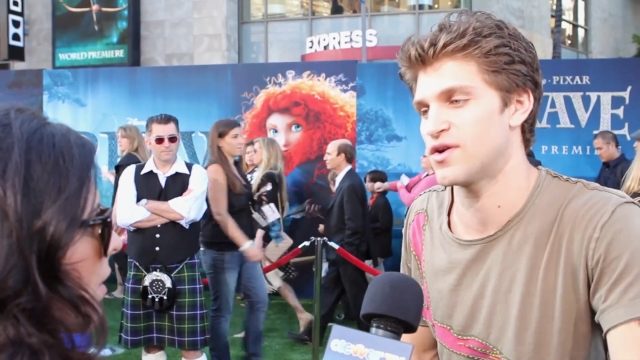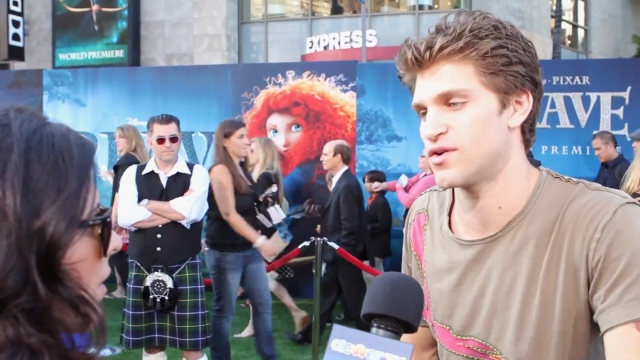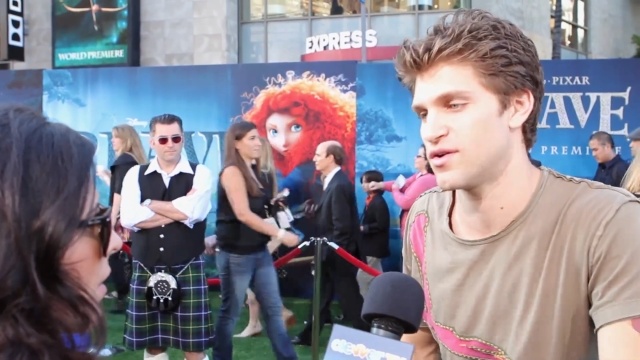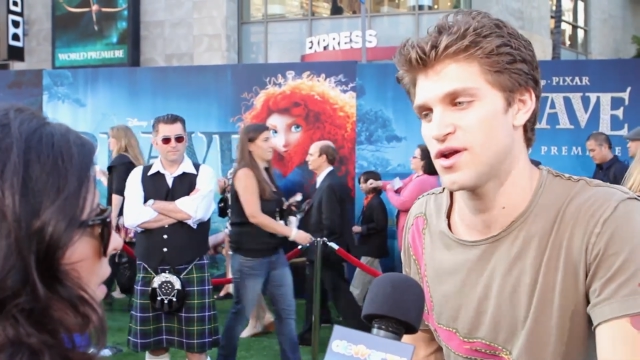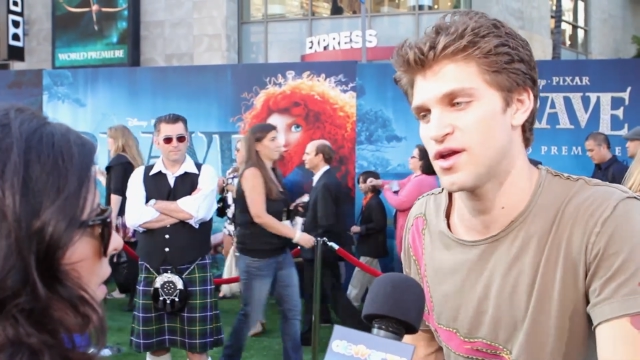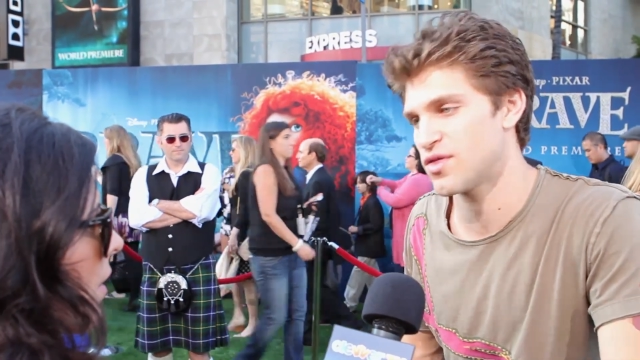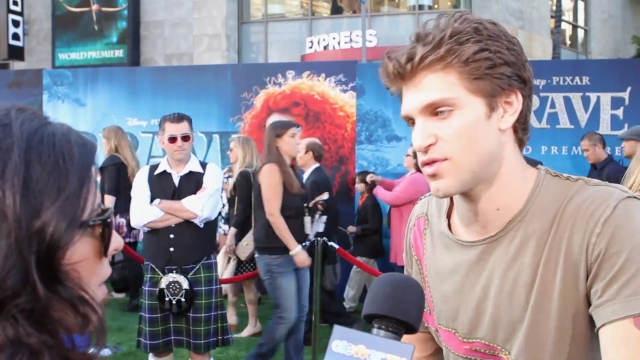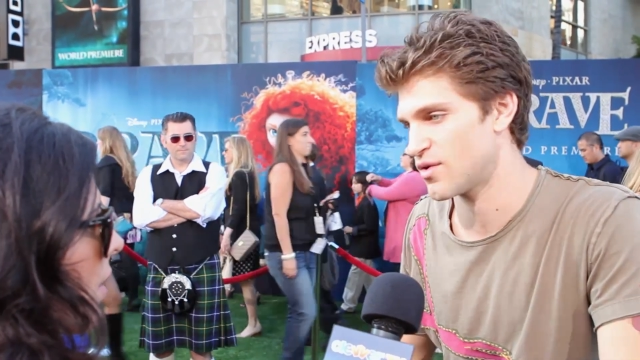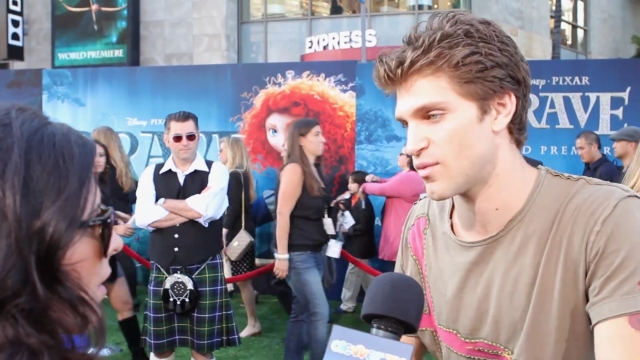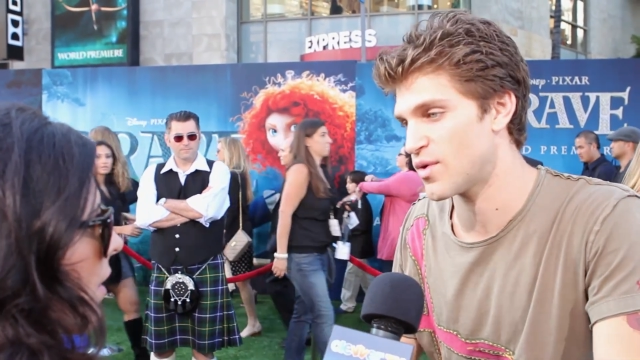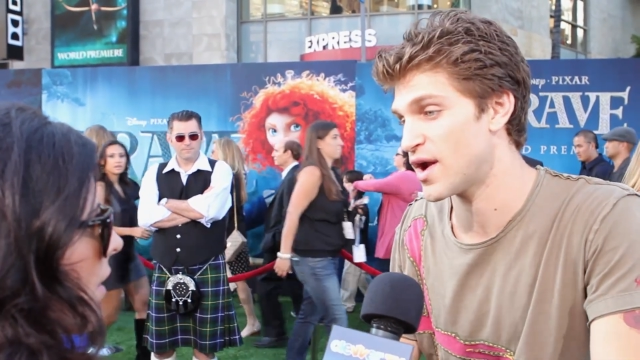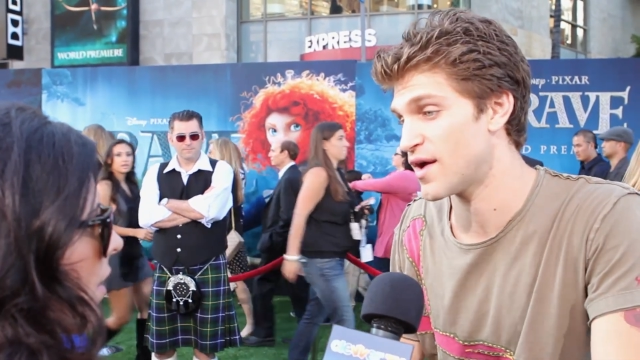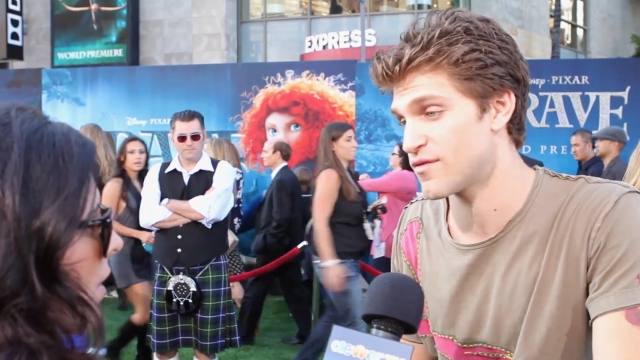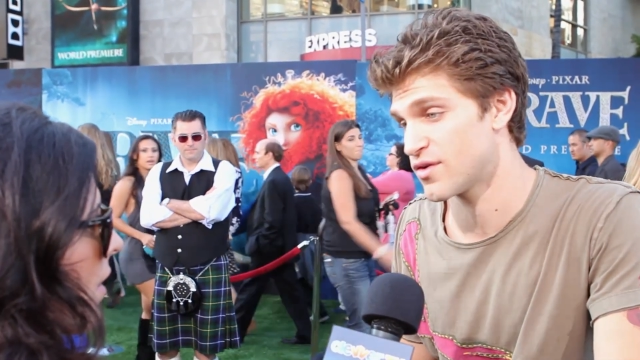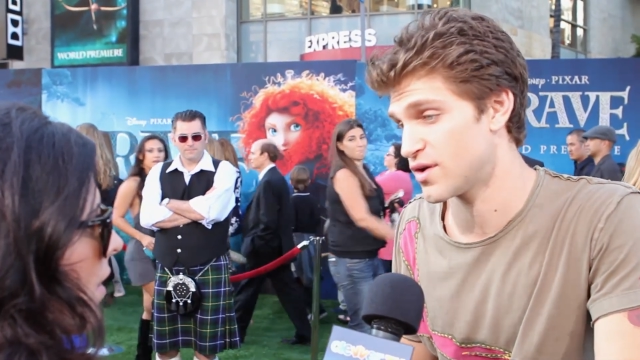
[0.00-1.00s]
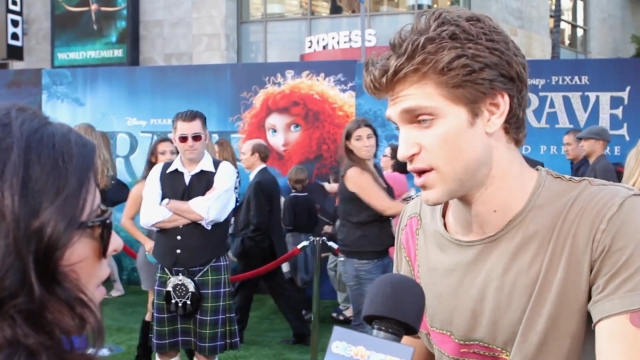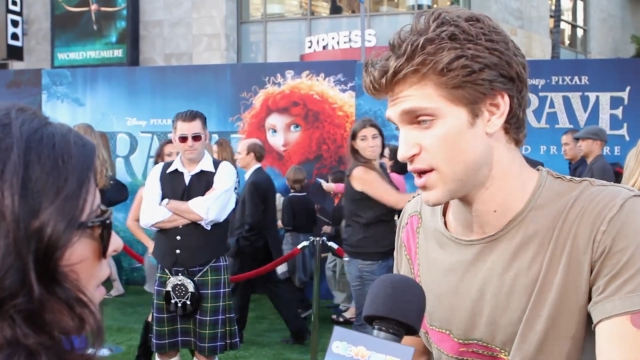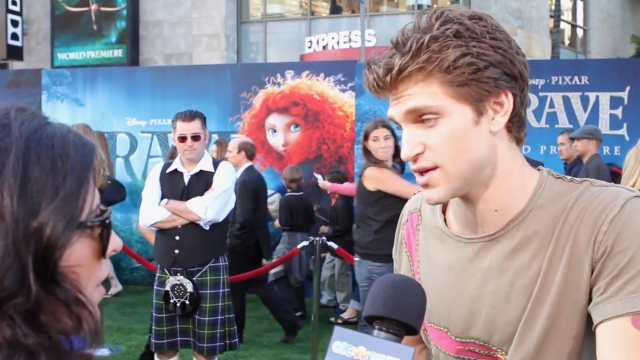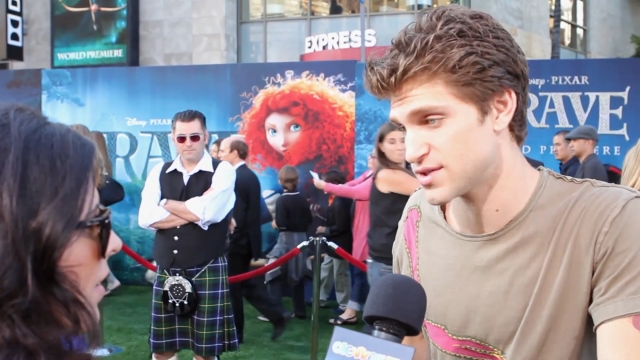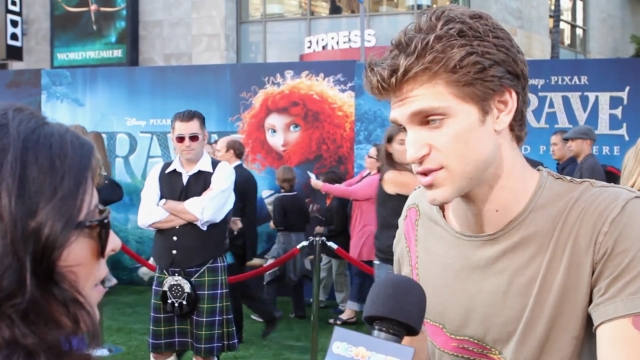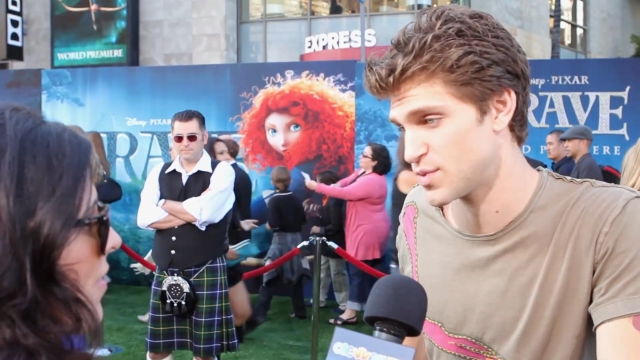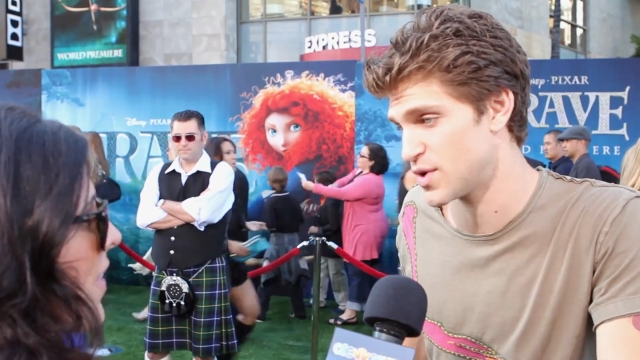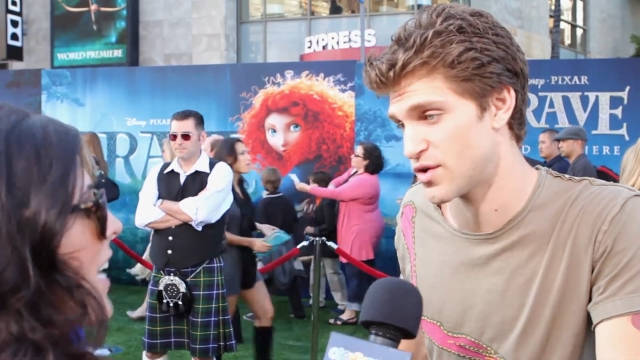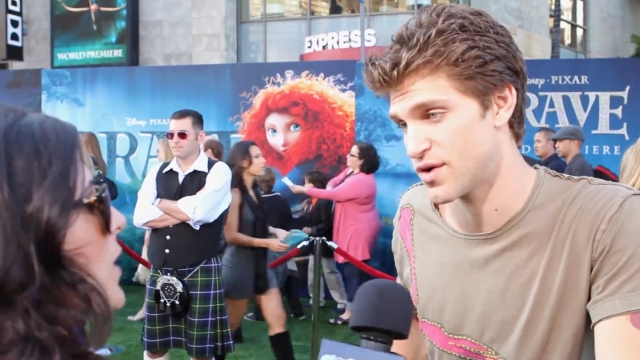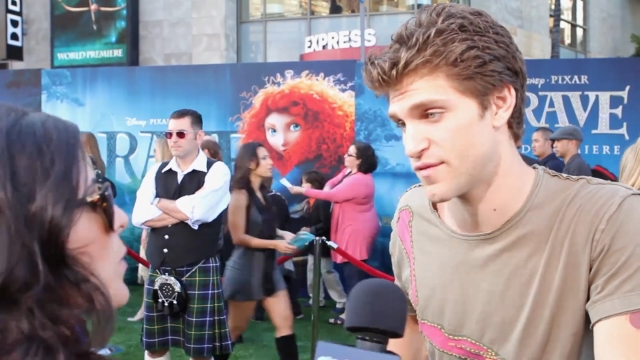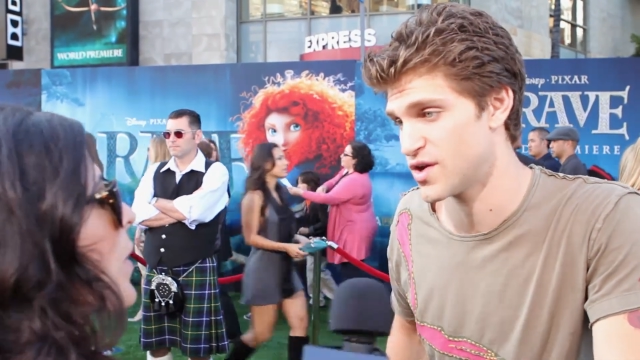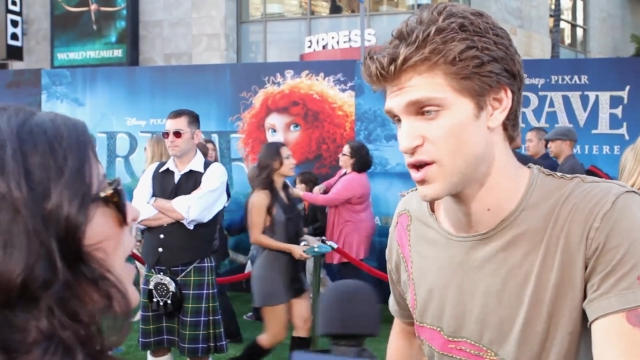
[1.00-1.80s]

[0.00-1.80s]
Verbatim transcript: underneath or whatever it is. We don't even